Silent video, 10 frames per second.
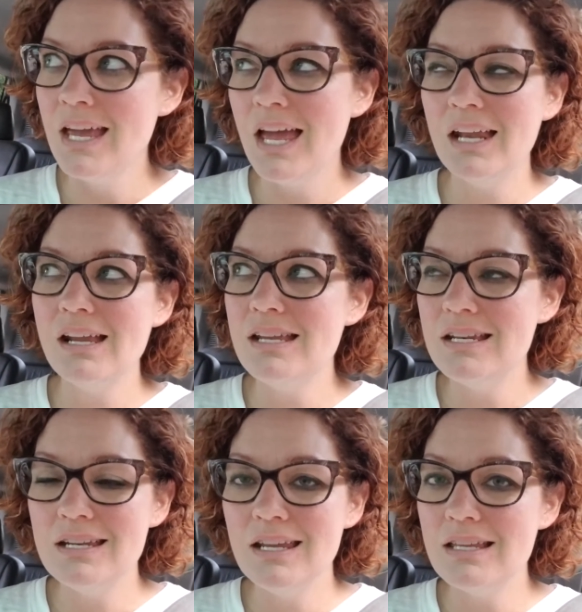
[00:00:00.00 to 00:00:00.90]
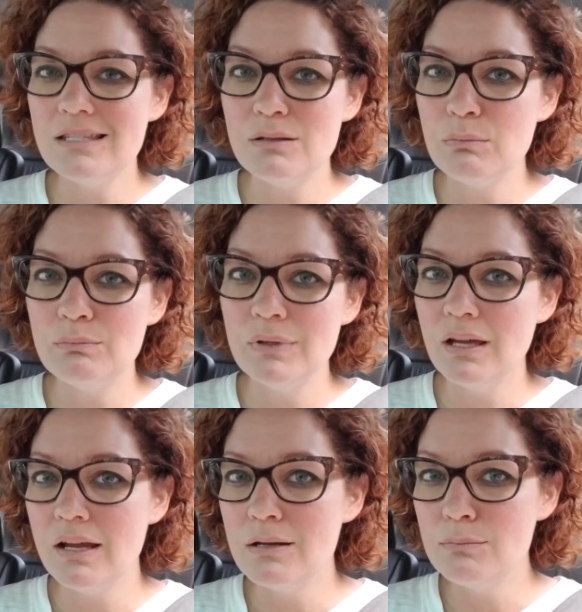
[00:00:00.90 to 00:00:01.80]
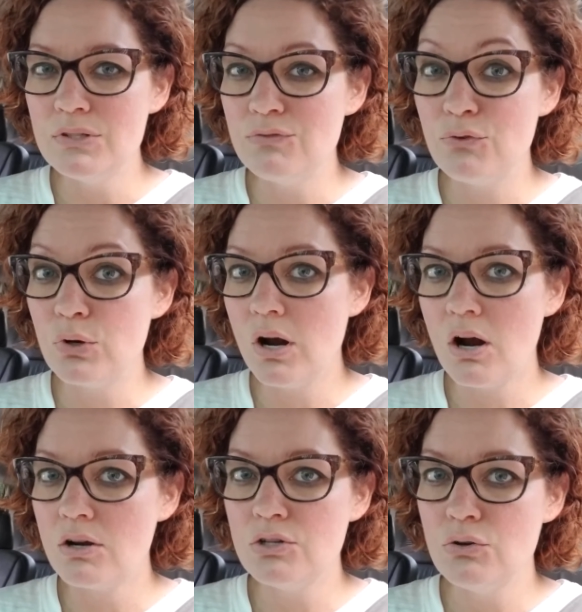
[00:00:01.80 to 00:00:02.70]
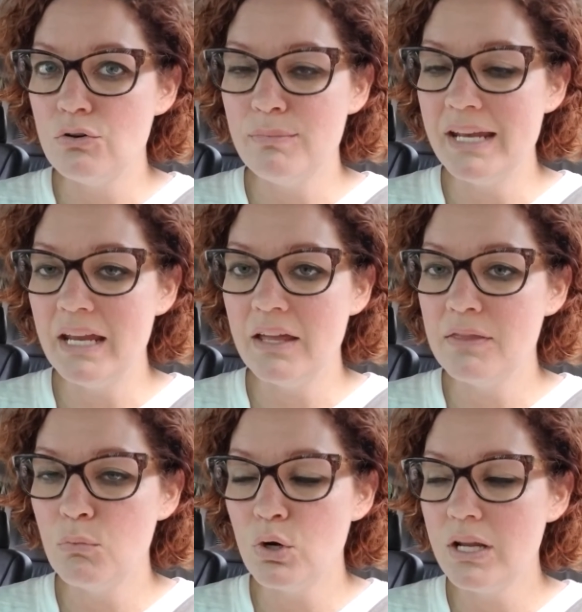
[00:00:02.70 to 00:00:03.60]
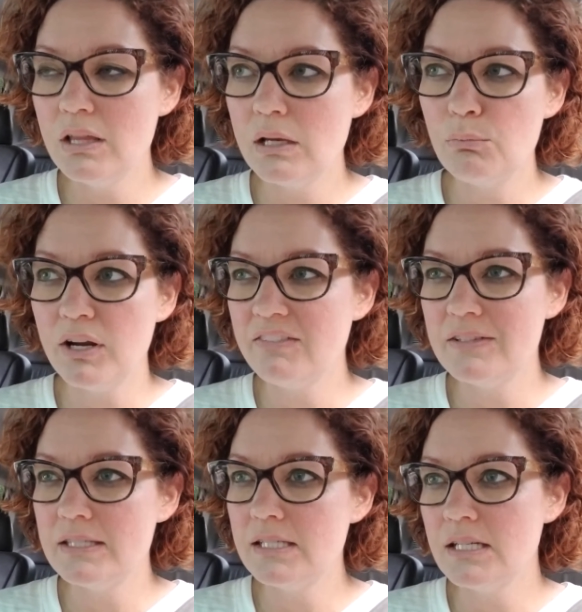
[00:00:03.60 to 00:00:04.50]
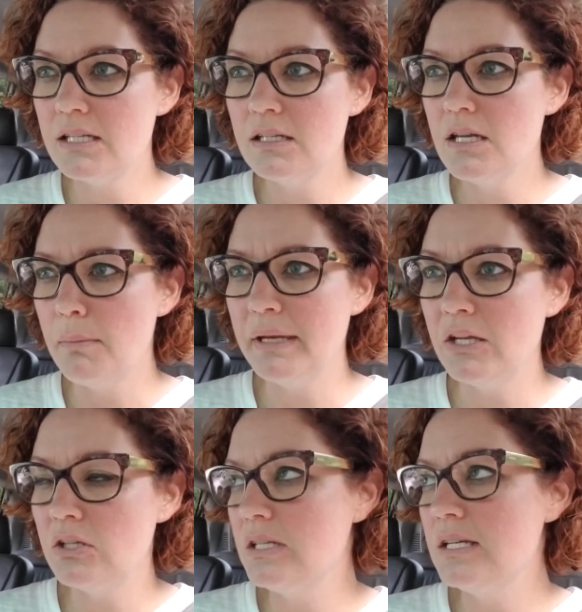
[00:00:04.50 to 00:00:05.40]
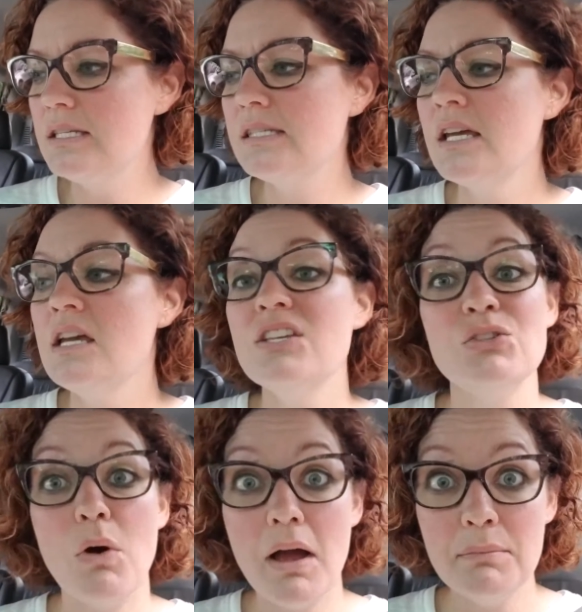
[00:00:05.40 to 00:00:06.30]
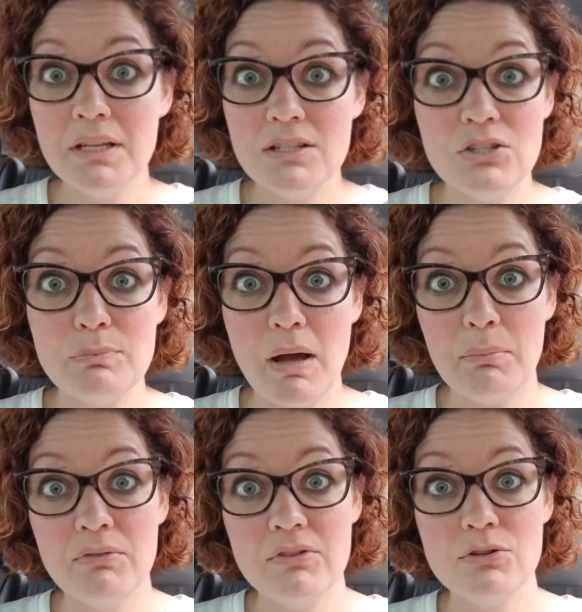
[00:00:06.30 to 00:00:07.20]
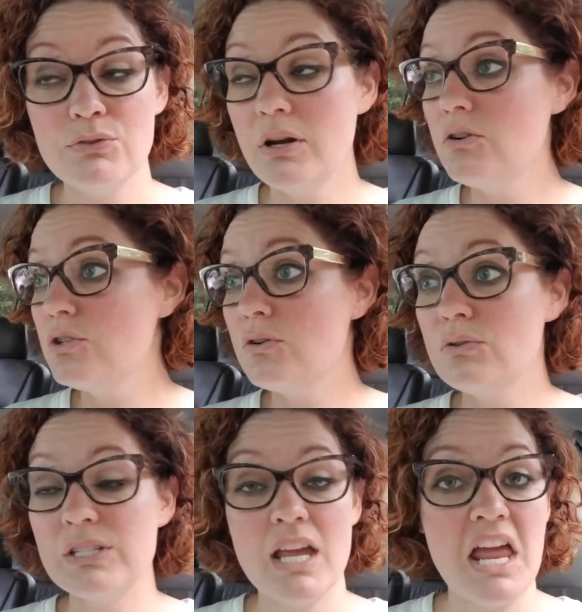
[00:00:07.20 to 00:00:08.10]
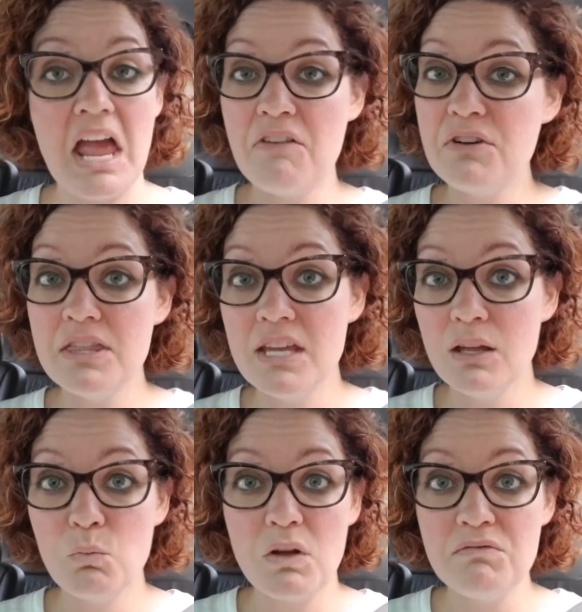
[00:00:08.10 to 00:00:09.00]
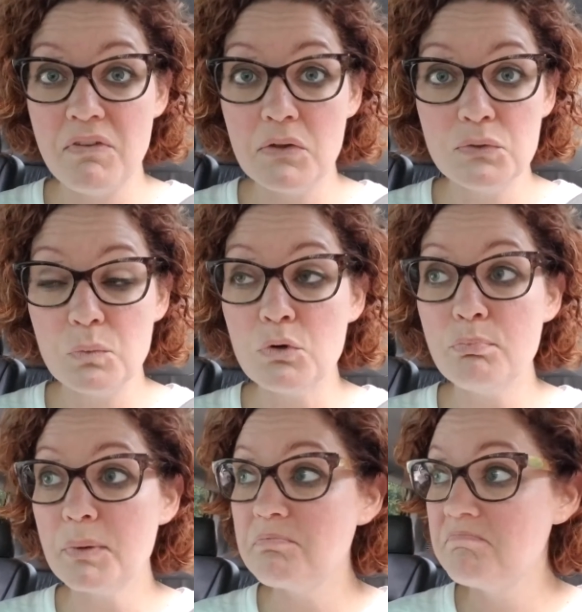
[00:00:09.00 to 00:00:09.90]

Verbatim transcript: and I needed to get some items for our tutor meeting in the morning, like breakfasty, yummy goodness. So I'm gonna just pop over to Trader Joe's, get everything in one fell swoop